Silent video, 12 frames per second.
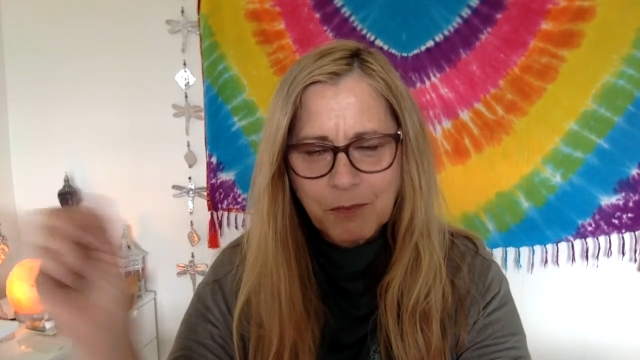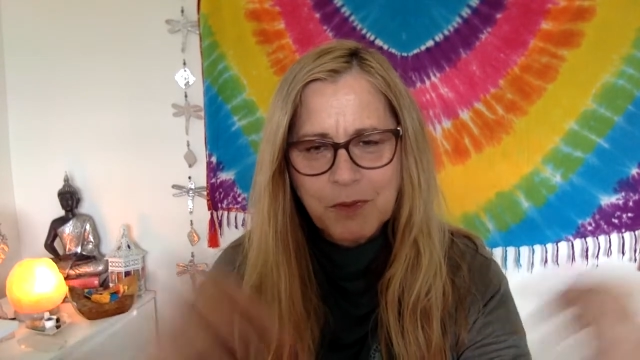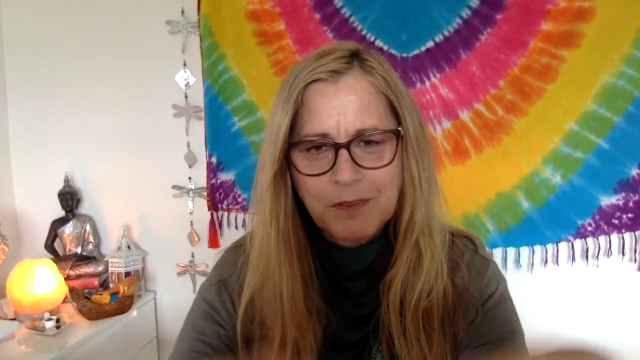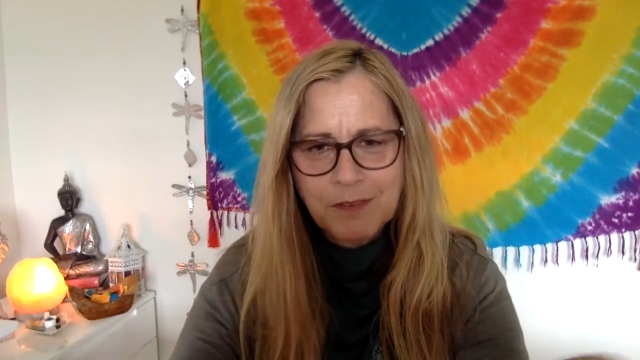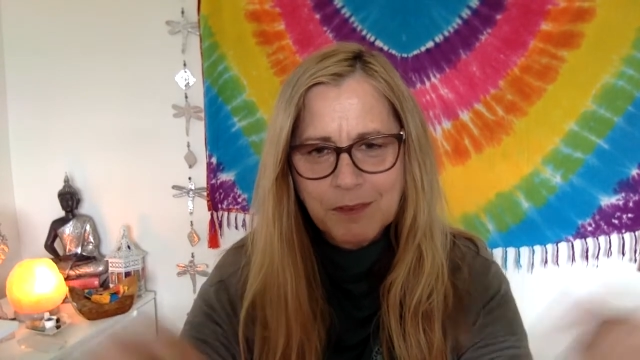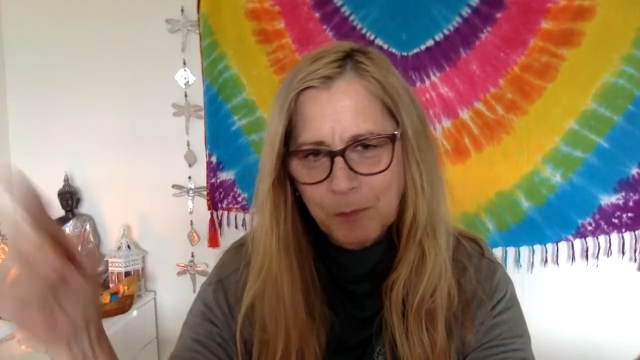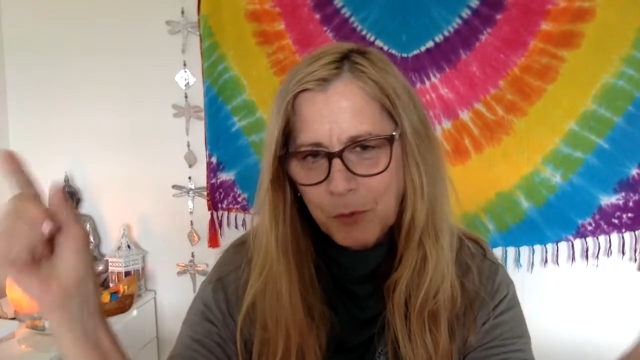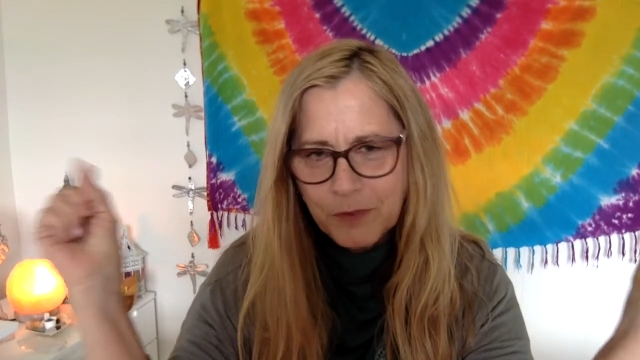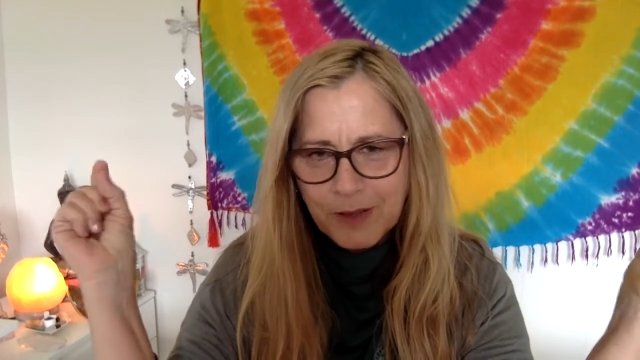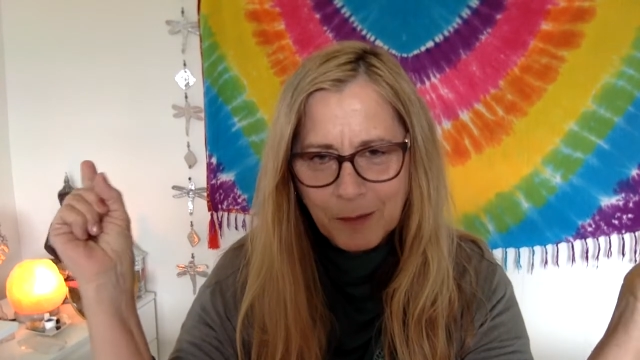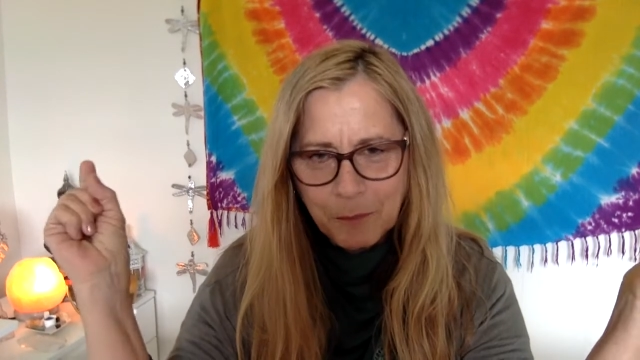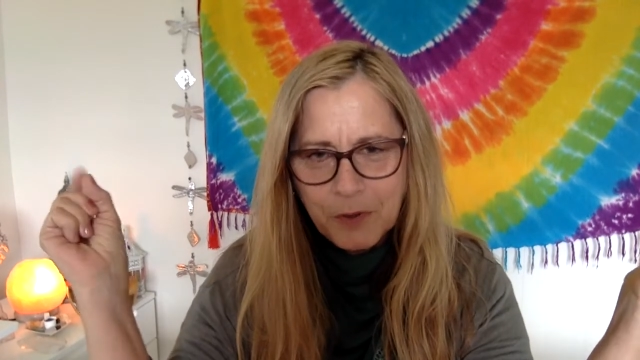We just
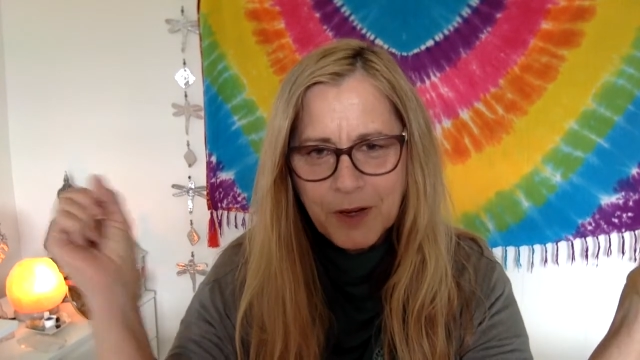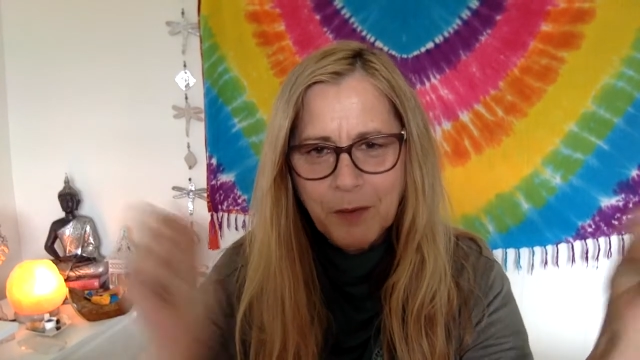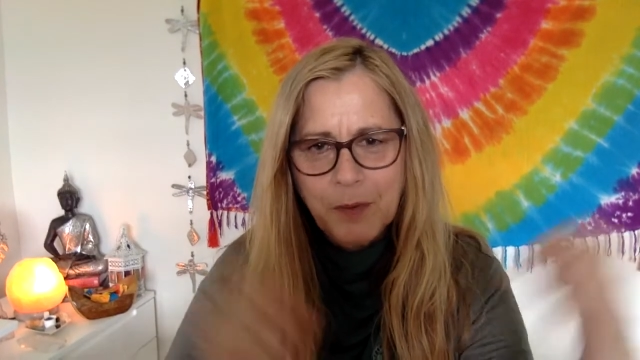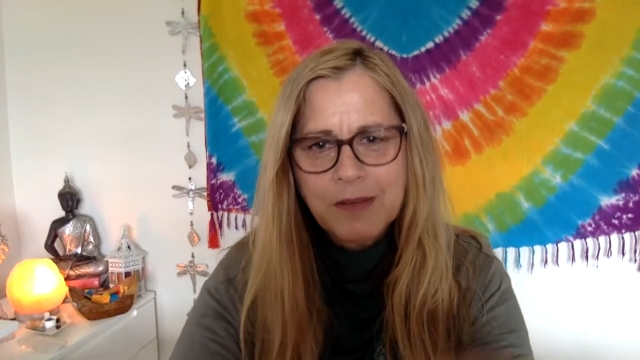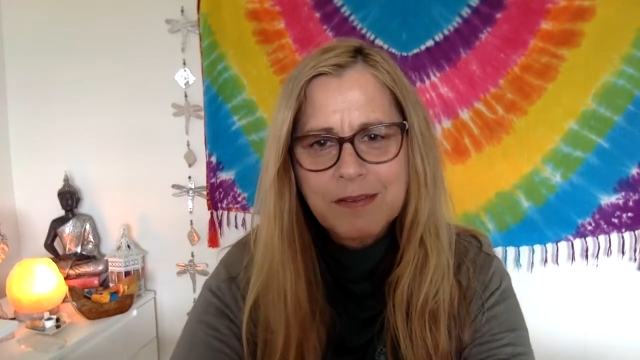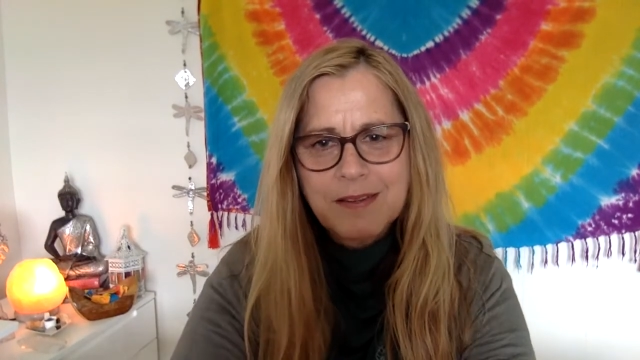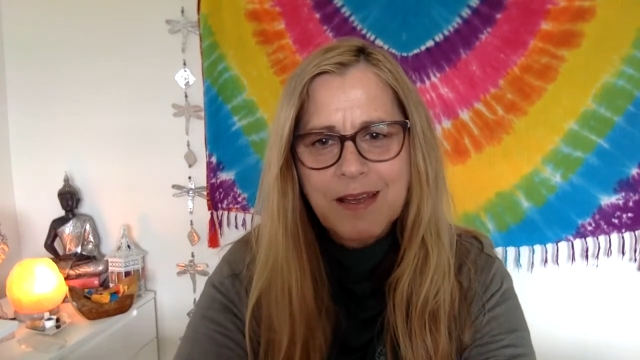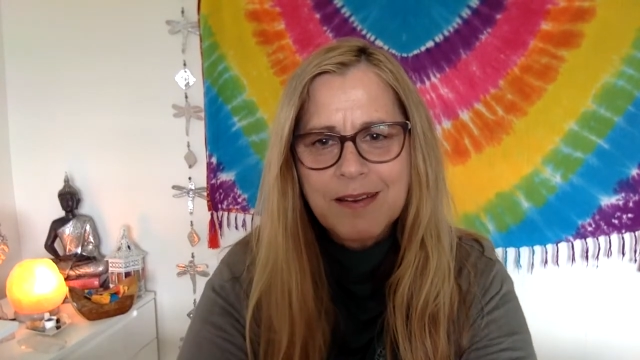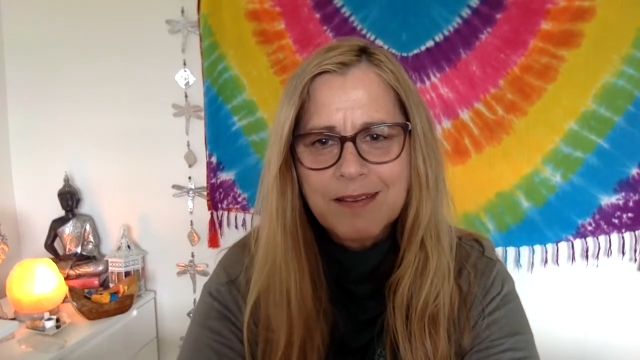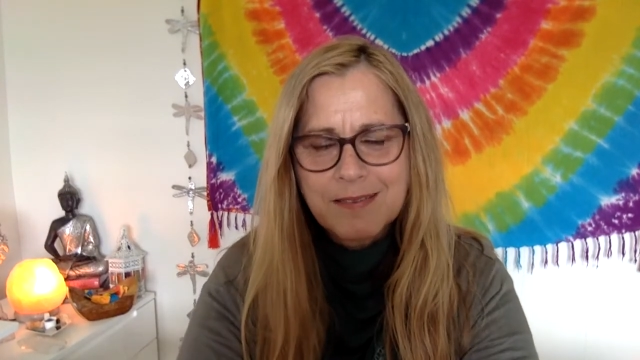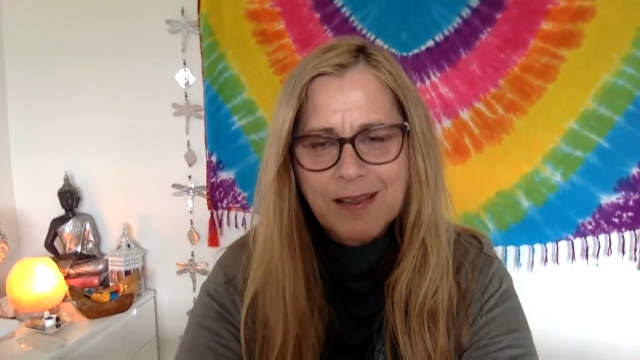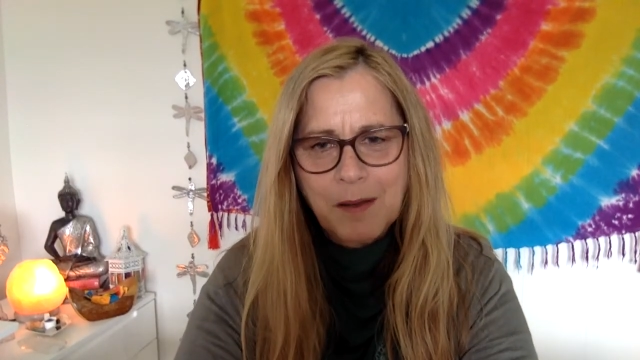put our
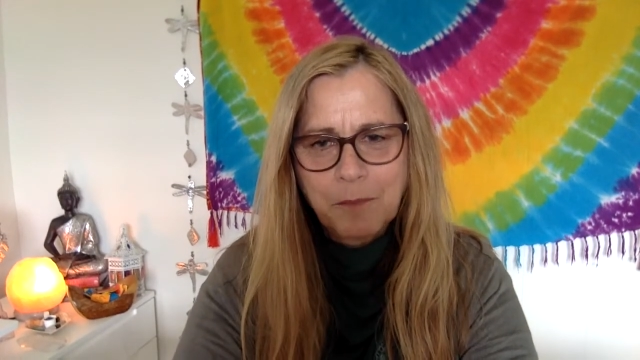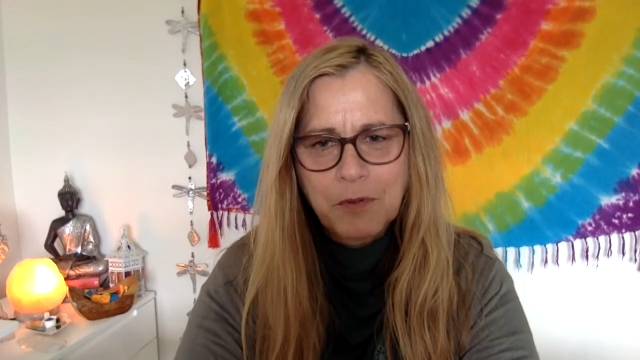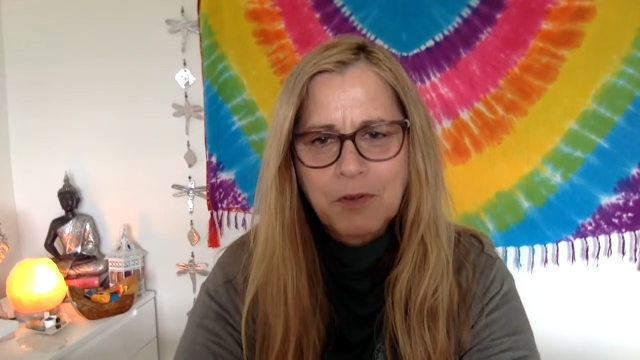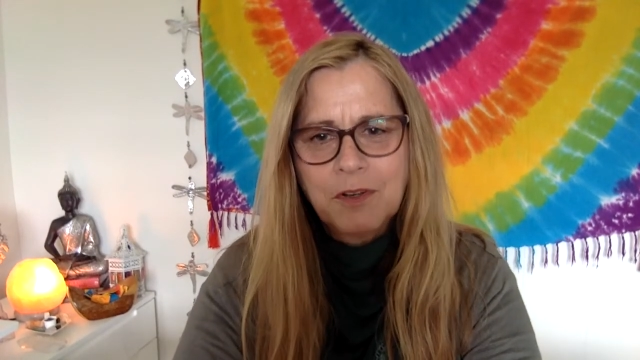antennas up.